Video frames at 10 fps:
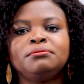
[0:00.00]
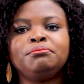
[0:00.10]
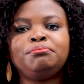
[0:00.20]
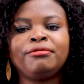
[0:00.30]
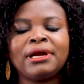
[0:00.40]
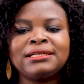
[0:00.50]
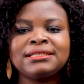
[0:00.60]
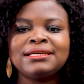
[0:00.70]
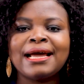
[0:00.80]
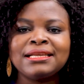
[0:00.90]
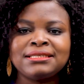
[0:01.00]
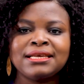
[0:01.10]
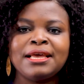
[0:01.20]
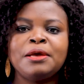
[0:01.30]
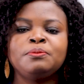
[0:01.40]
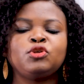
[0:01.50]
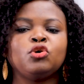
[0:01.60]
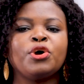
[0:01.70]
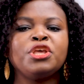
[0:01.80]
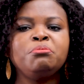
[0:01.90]
branding items,
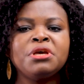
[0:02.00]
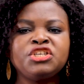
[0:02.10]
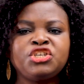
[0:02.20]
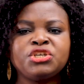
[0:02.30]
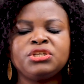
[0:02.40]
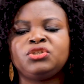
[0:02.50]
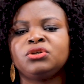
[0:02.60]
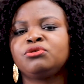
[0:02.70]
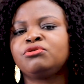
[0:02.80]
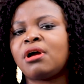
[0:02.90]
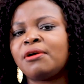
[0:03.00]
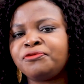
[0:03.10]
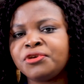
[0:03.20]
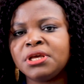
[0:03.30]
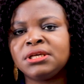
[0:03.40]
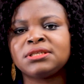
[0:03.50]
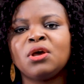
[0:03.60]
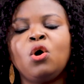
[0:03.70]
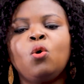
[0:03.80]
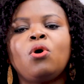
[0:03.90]
your images, your graphics,
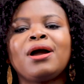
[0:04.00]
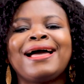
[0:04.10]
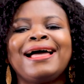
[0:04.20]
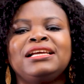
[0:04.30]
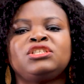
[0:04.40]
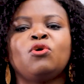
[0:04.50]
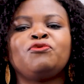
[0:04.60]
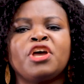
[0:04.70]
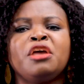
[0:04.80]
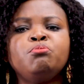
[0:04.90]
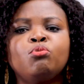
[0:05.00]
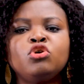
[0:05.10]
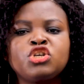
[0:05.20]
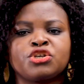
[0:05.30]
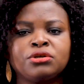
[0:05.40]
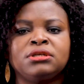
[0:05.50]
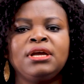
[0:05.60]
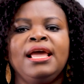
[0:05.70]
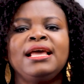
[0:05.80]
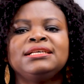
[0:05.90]
what kind of emotion
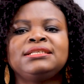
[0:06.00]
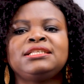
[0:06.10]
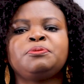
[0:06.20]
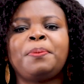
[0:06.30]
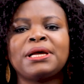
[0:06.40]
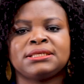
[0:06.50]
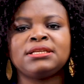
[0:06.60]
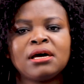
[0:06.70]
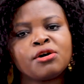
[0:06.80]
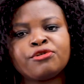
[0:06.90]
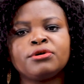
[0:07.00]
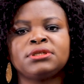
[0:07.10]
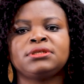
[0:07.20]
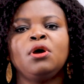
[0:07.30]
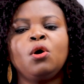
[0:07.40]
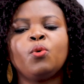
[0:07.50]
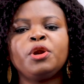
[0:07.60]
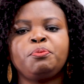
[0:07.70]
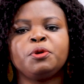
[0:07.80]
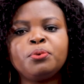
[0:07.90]
is it passing across
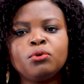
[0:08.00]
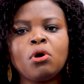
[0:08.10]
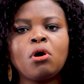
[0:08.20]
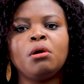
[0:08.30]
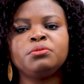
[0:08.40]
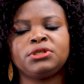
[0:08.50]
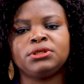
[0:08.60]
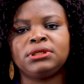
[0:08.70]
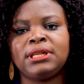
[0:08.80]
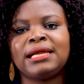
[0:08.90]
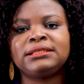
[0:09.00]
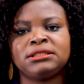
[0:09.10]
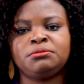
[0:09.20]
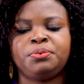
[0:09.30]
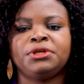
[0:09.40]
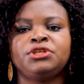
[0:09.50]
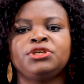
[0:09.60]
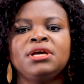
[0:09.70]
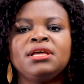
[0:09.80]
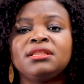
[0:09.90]
when people come to your landing page?
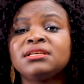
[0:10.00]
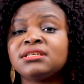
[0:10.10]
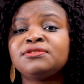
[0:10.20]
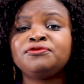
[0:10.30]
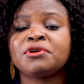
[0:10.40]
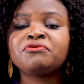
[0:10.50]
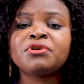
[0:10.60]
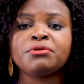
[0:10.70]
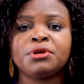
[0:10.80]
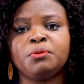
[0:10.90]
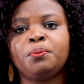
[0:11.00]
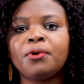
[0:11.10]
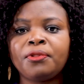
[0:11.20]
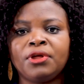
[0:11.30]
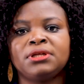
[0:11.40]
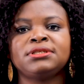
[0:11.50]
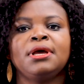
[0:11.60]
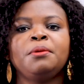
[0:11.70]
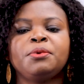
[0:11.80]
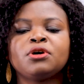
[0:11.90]
This is very, very important
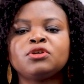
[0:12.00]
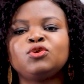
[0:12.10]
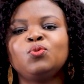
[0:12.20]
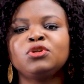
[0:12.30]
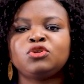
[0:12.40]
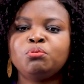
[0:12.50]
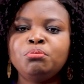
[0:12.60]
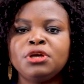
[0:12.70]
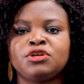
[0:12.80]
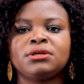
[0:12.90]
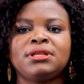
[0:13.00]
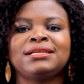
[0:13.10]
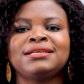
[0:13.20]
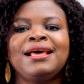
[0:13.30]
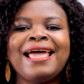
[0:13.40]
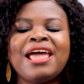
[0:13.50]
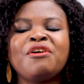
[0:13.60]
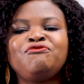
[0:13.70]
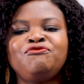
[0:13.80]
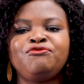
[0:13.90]
because you want to make sure that
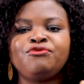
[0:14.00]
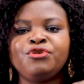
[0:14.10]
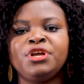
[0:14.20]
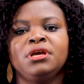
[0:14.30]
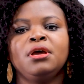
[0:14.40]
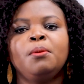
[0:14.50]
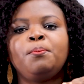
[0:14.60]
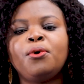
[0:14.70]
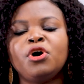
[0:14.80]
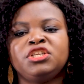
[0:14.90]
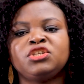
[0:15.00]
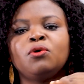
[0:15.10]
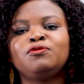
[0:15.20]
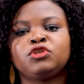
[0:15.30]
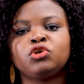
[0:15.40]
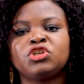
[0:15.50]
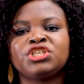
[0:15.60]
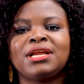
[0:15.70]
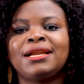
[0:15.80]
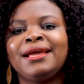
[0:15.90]
every point of
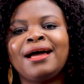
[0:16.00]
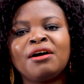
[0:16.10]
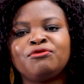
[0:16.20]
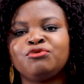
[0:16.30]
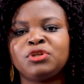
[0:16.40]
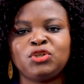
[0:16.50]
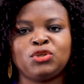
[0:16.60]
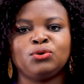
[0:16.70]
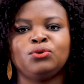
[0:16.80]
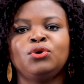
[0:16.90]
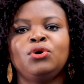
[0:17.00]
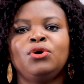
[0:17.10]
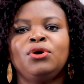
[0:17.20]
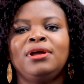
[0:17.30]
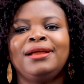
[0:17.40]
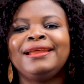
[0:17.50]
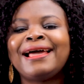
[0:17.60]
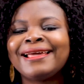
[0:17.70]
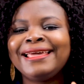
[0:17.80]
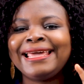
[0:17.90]
touch that they have with you, they
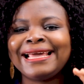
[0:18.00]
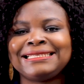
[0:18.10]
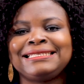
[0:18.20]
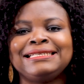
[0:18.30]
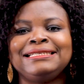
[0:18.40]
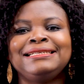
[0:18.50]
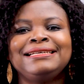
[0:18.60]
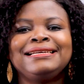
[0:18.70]
are getting